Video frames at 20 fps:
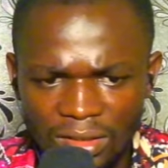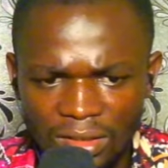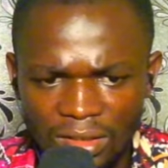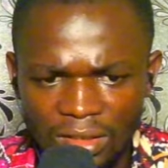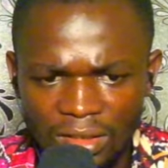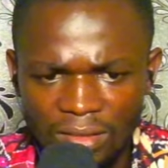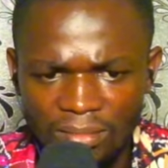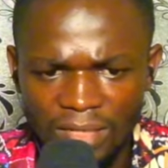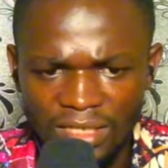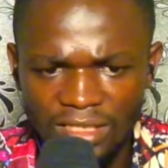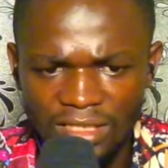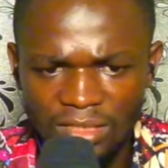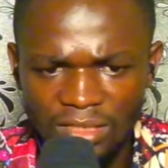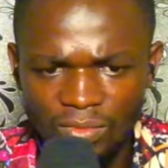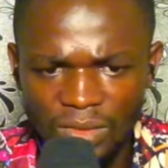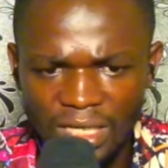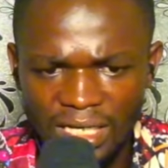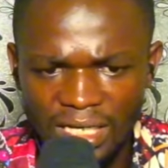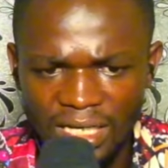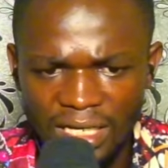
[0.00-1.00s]
But I think
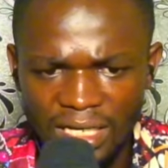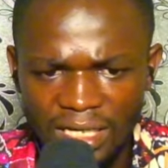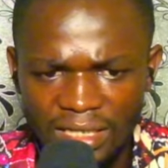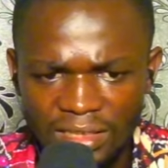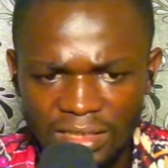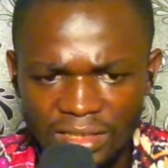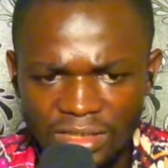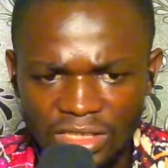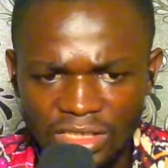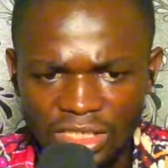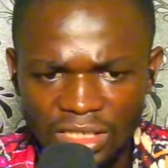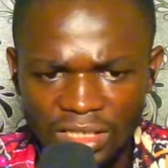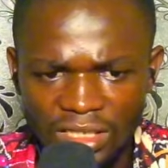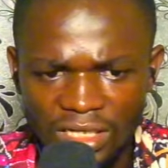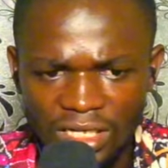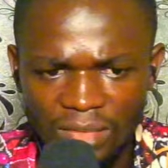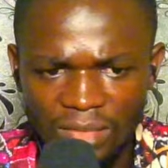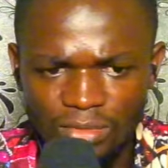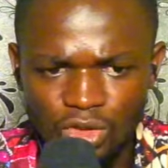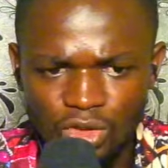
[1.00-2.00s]
we can land this check,
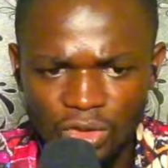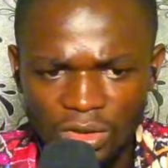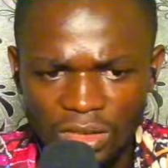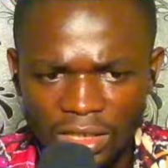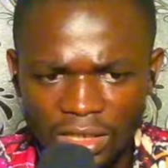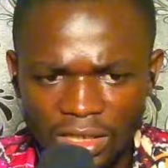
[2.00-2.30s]
capture here,